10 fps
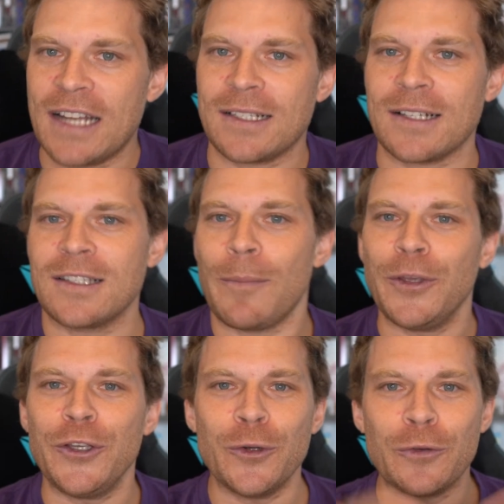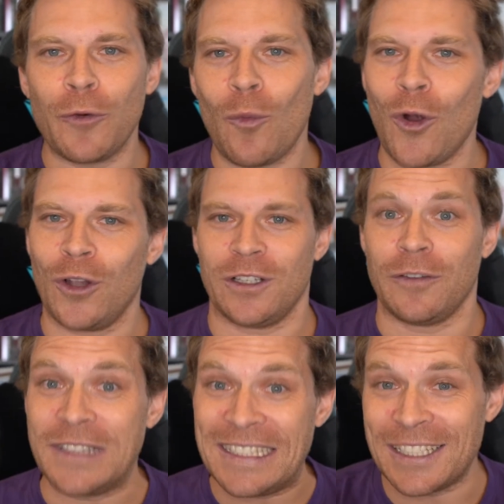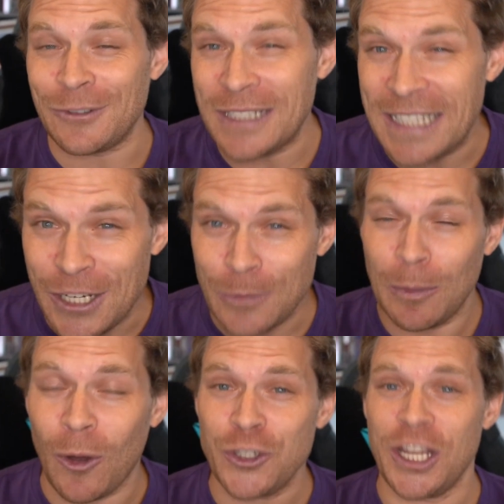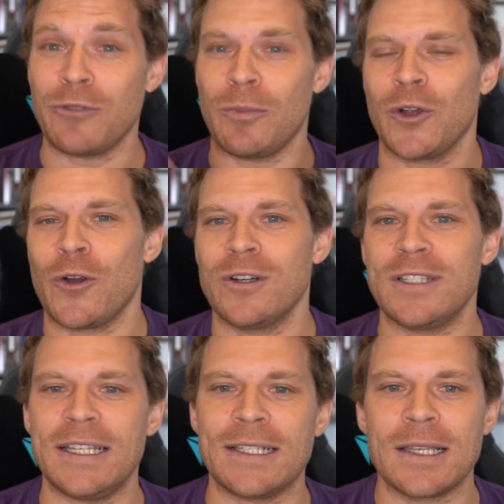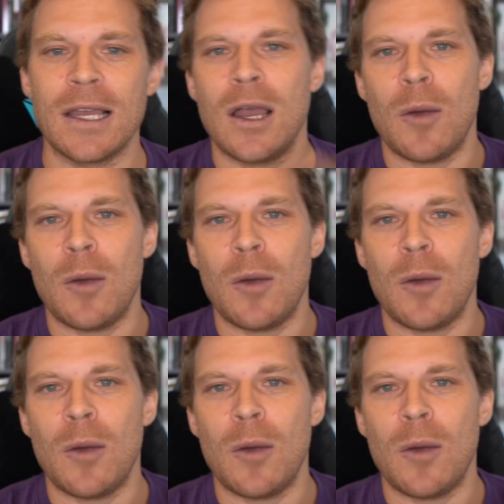I discuss the beautiful world of decentralization, blockchain, cryptocurrencies,